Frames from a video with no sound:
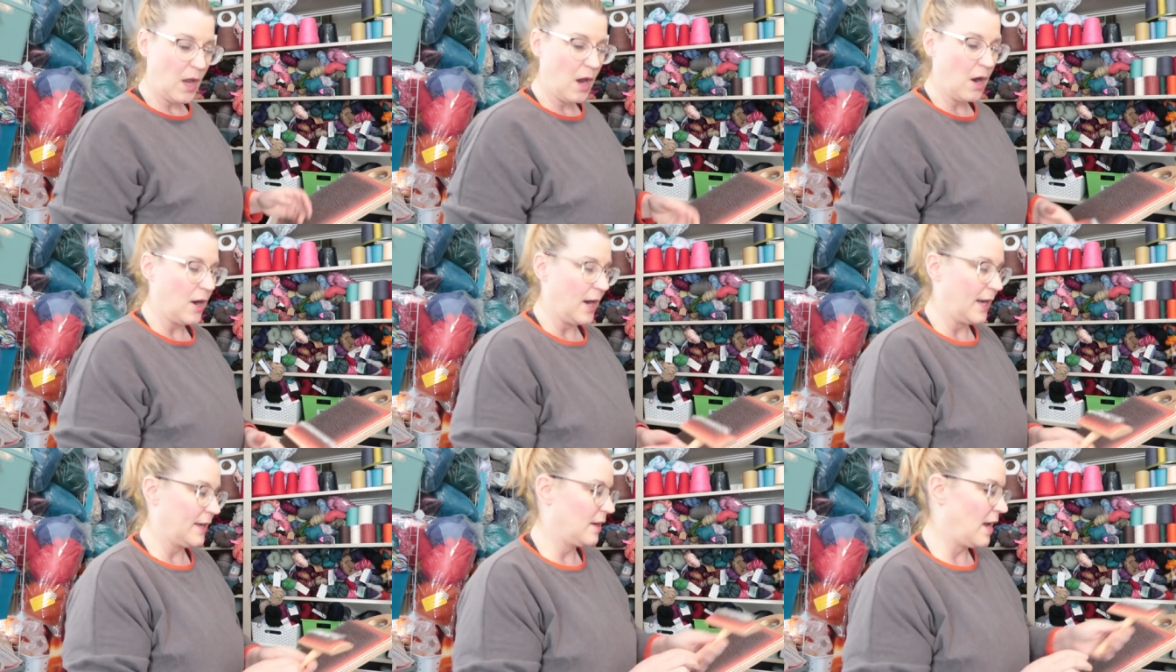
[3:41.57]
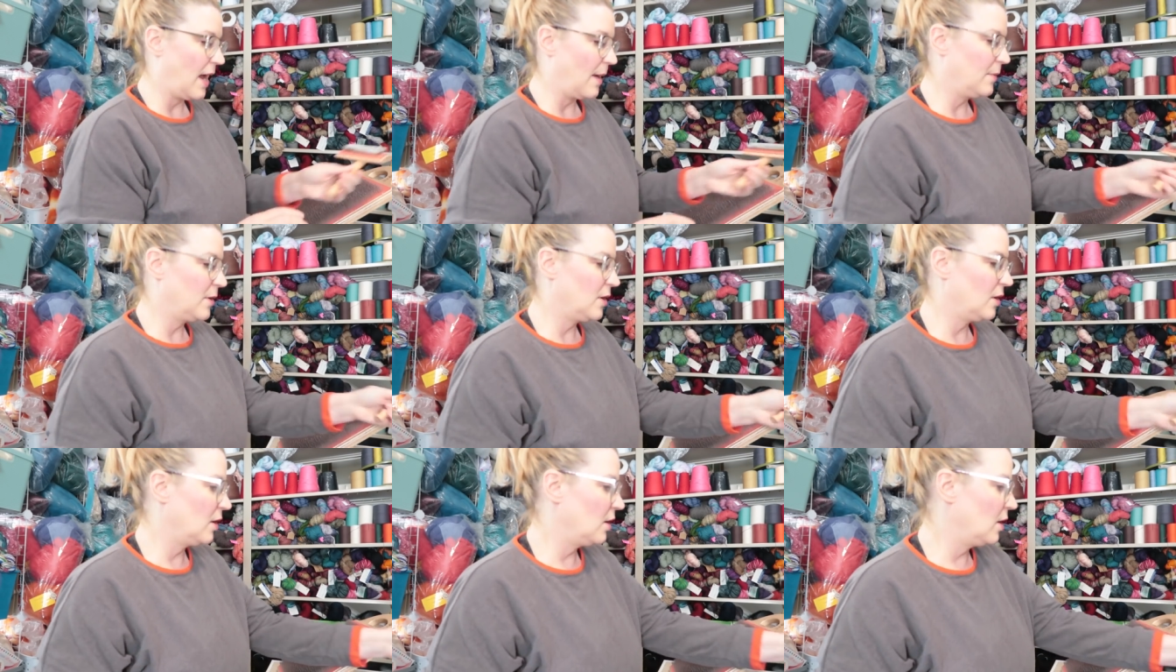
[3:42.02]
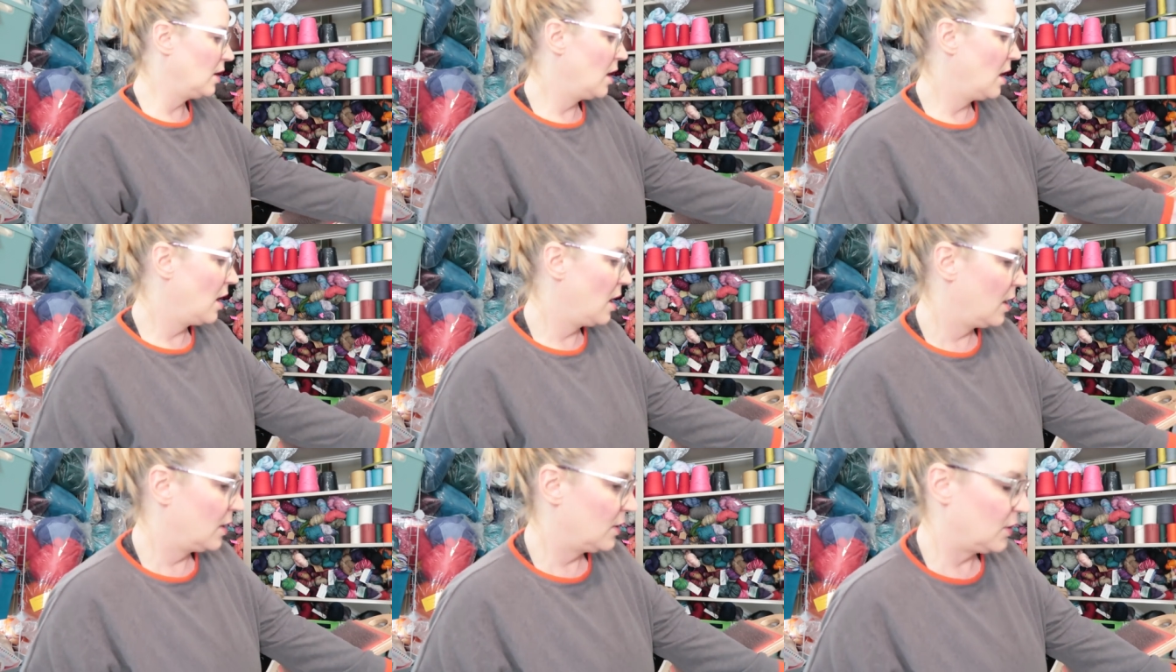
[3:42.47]
All right, I'm gonna
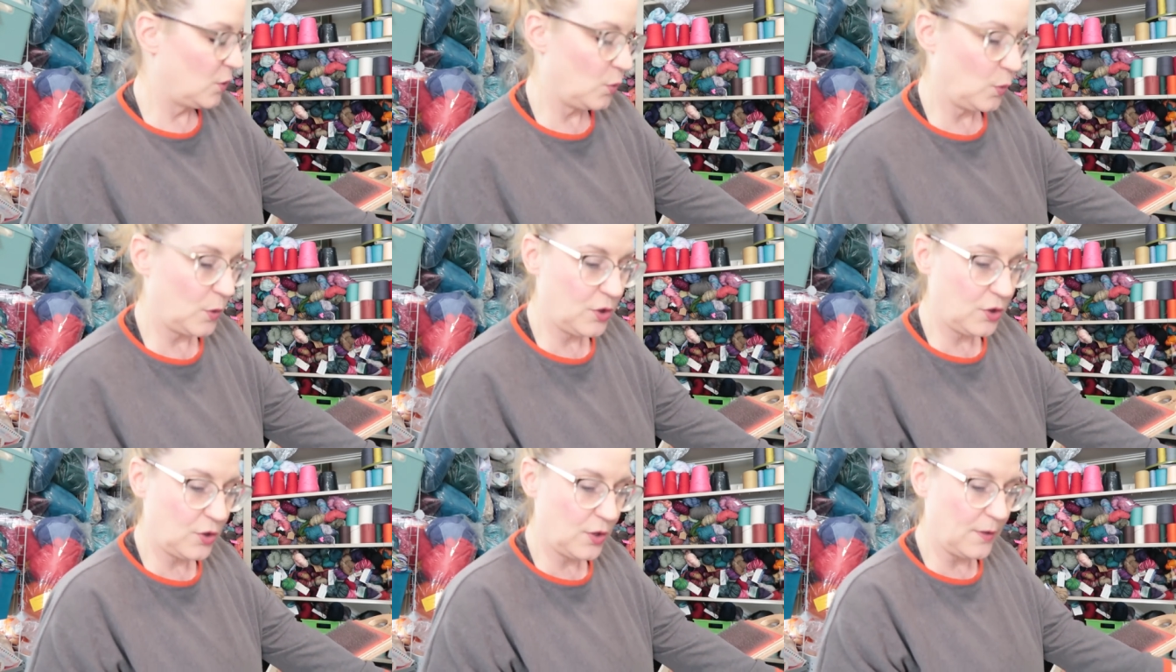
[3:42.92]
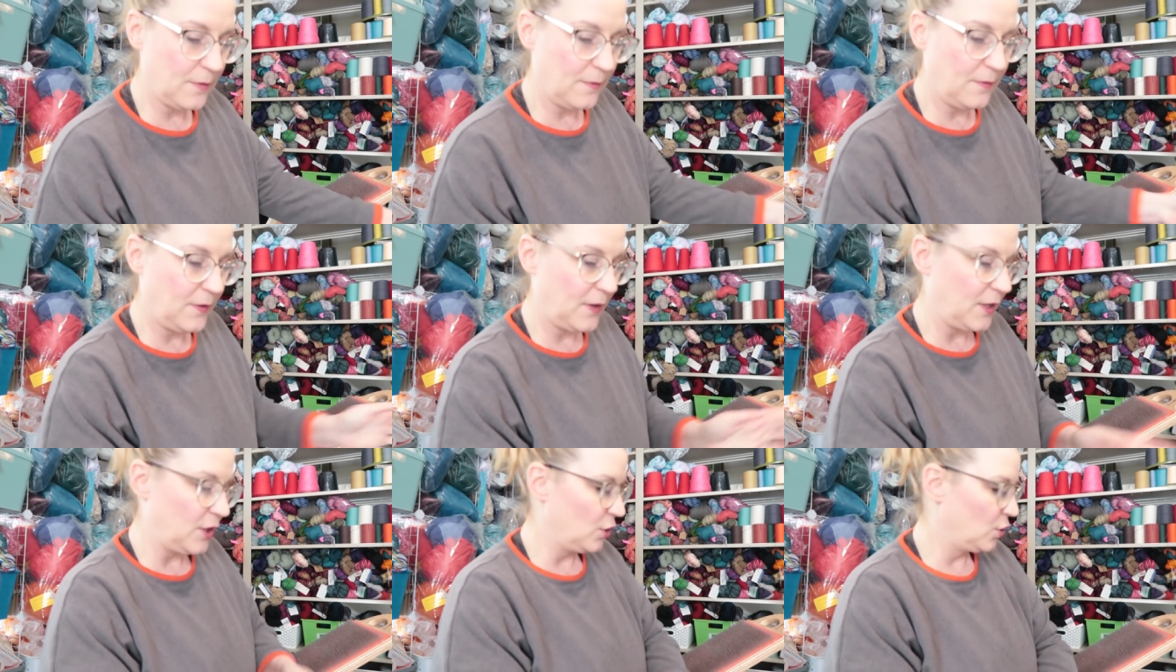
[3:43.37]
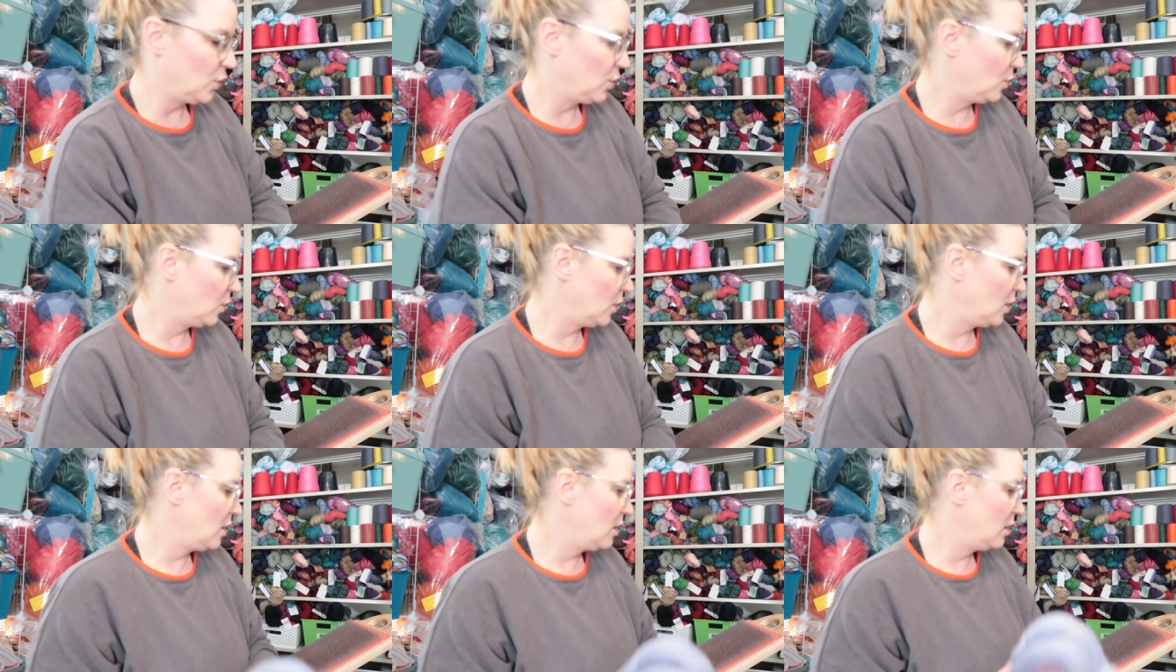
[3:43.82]
switch the
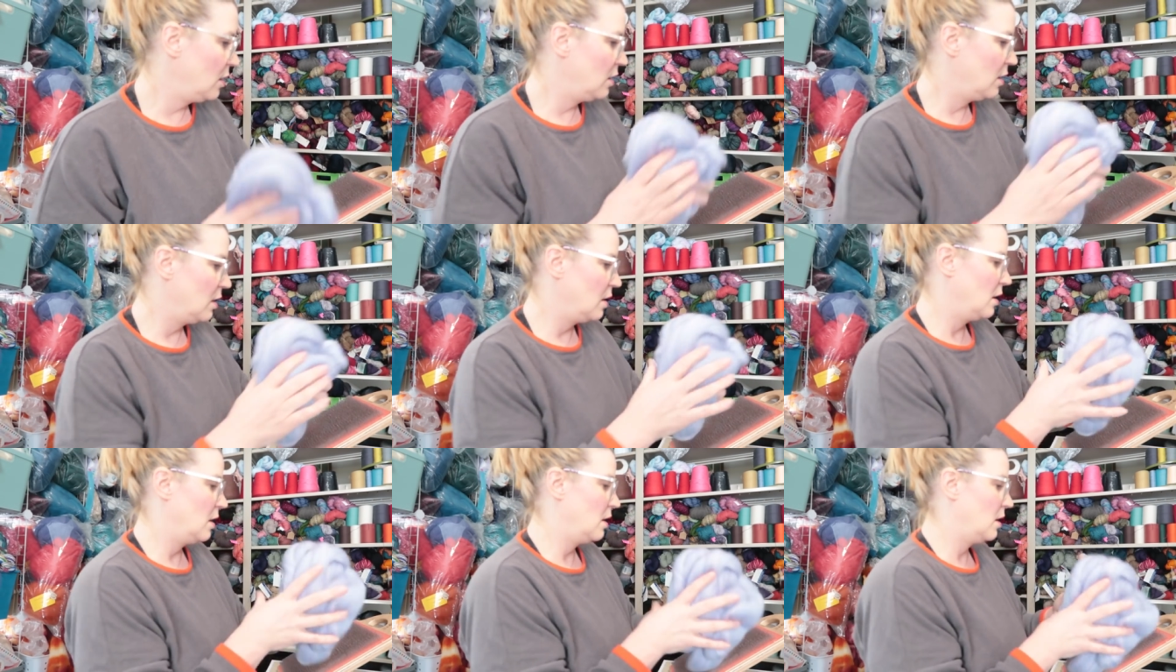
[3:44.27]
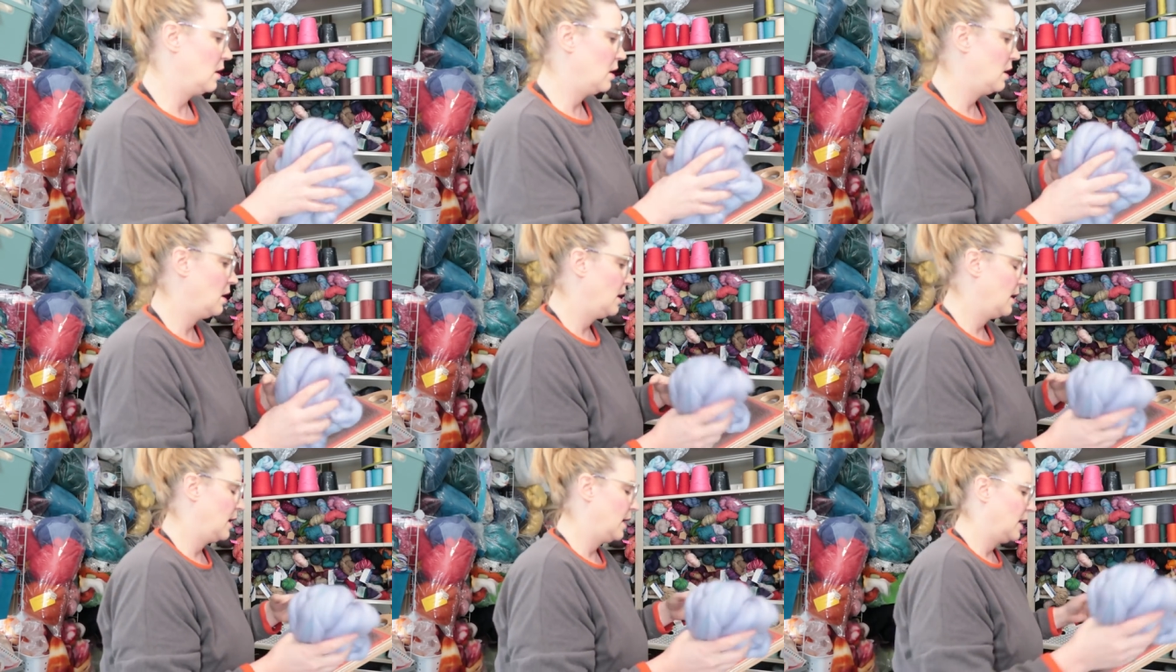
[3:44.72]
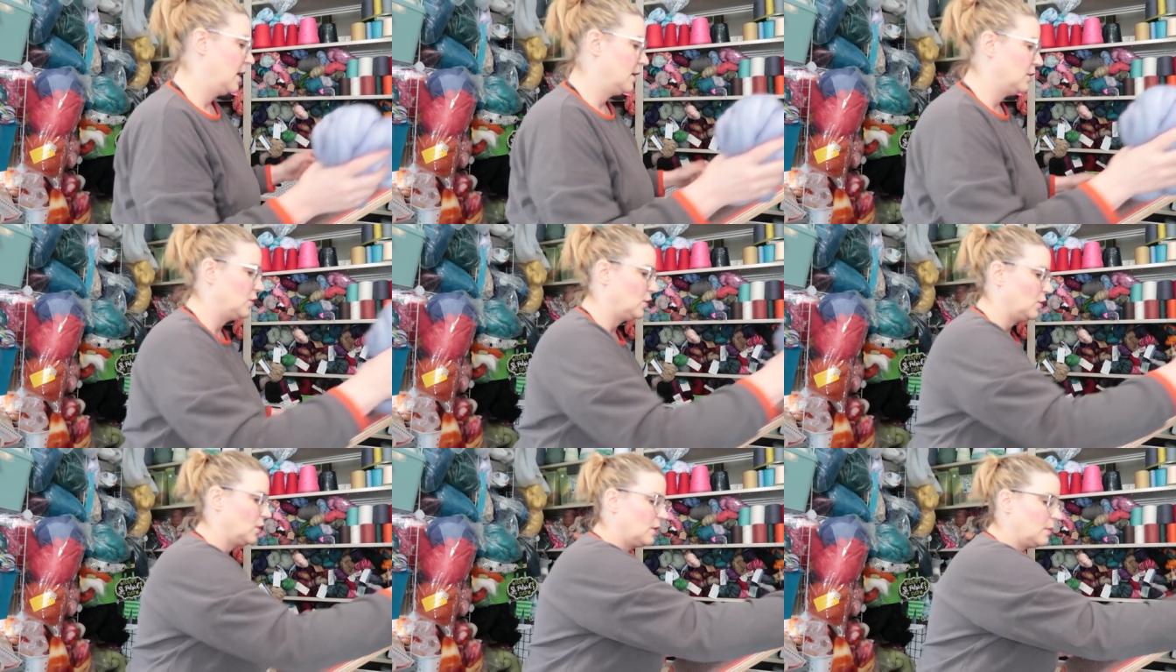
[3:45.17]
view
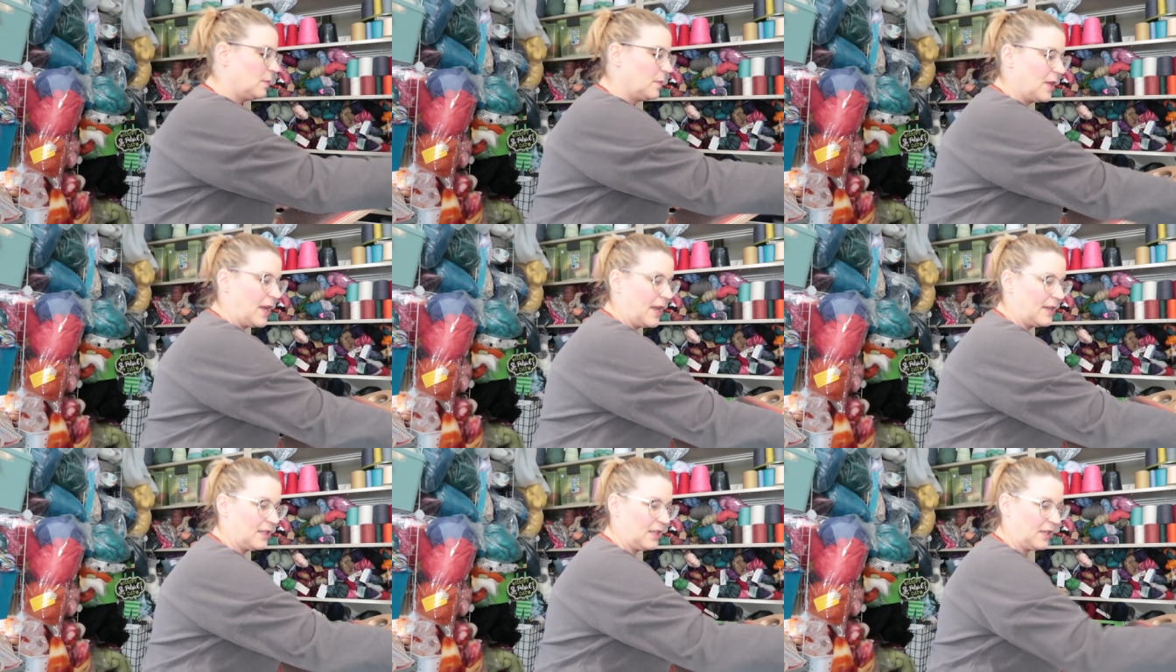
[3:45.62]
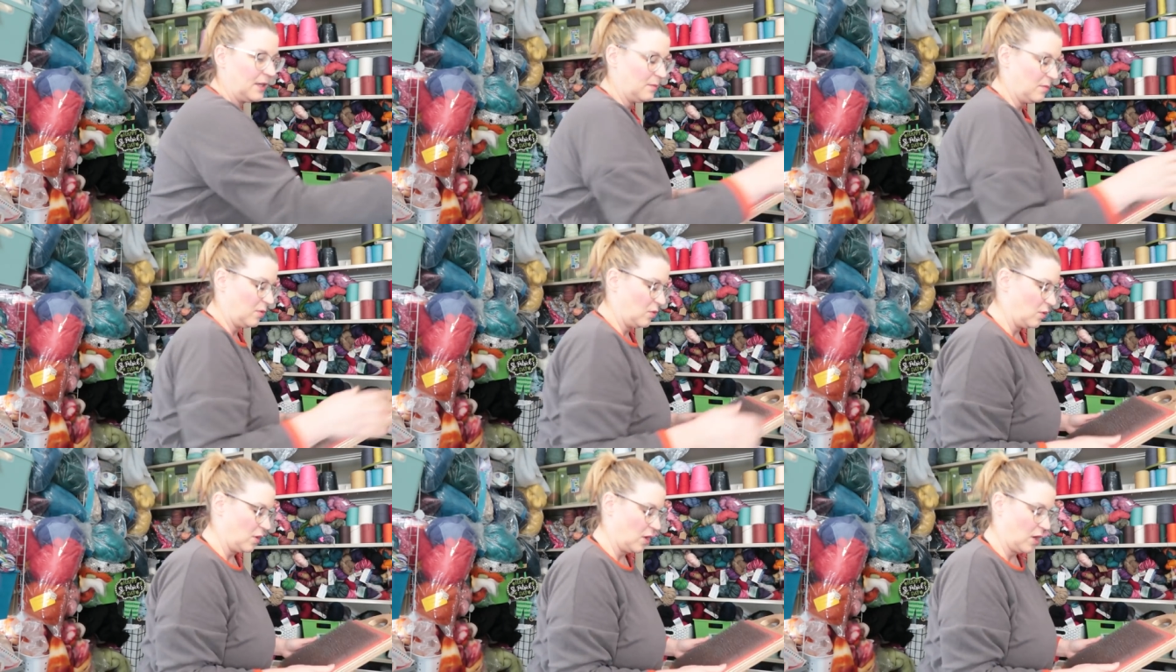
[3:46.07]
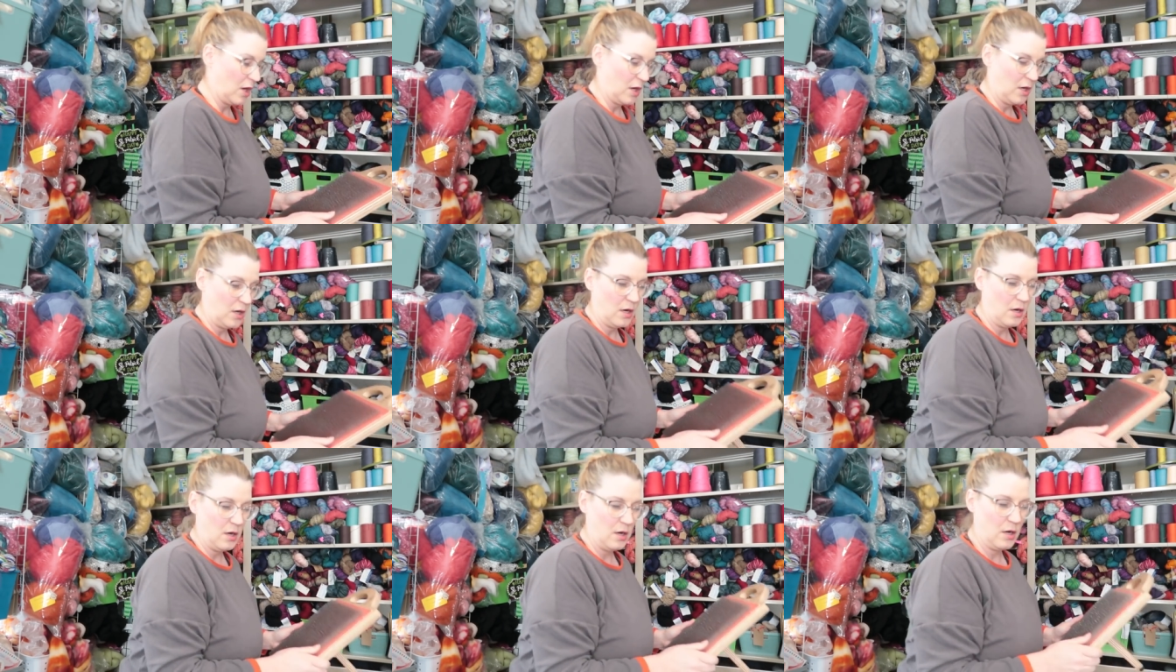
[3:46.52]
to the blending
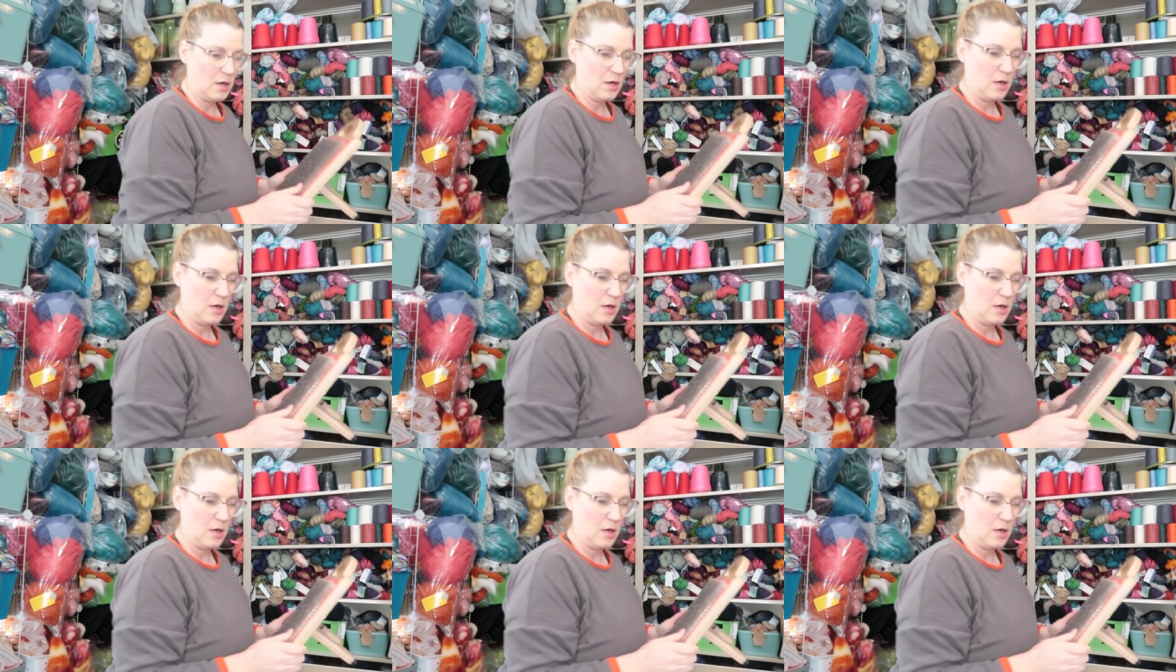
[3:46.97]
board.